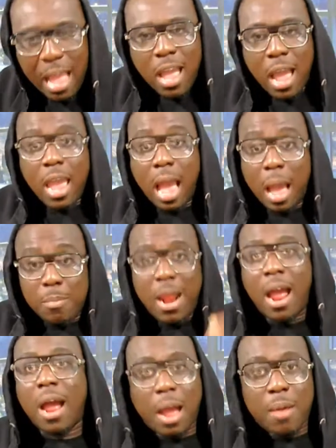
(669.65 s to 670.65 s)

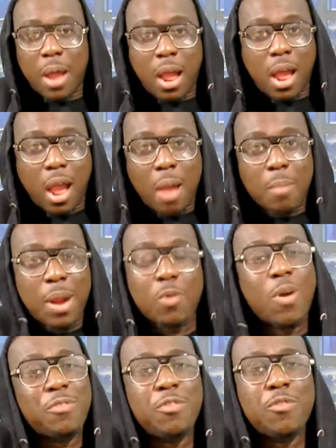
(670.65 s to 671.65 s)

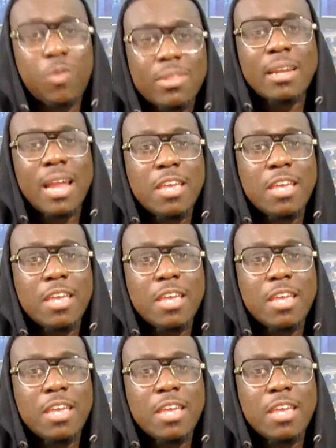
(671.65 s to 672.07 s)
Amerado, watch your daughter now.